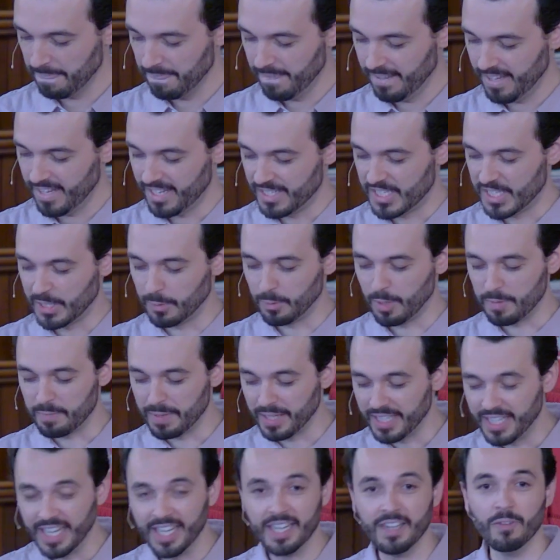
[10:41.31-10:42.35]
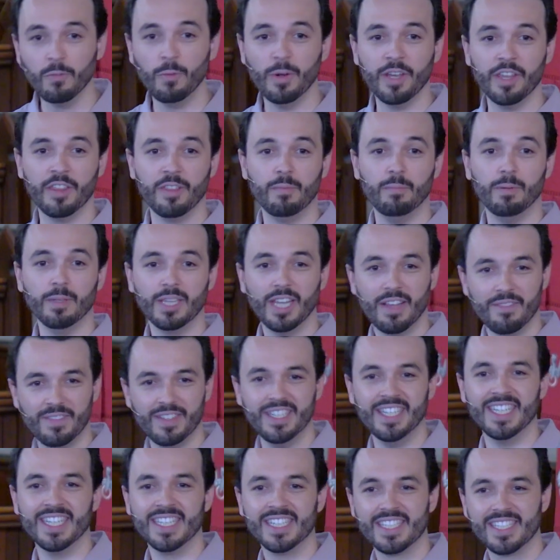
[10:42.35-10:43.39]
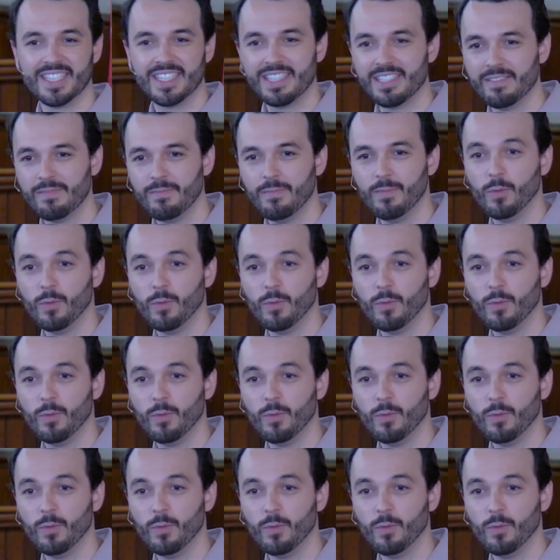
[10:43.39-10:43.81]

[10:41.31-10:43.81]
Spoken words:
And so we begin with belovedness.